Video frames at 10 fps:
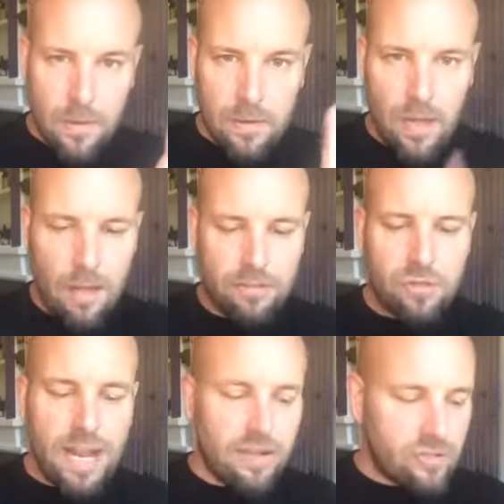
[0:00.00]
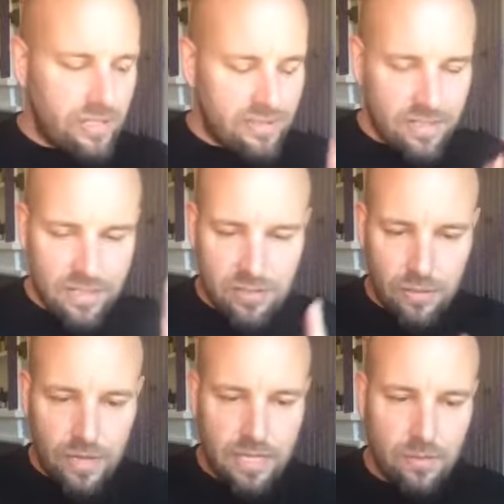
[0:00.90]
law of attraction, it's
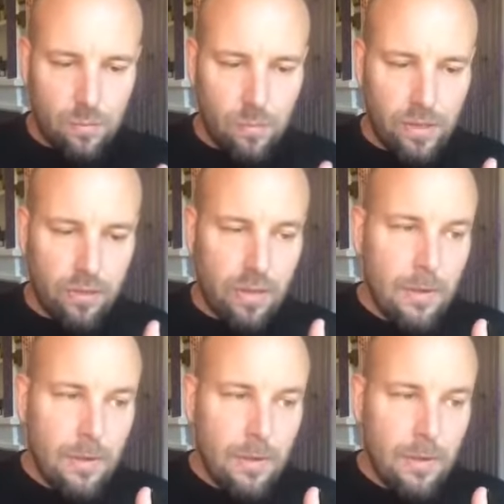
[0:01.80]
integrated with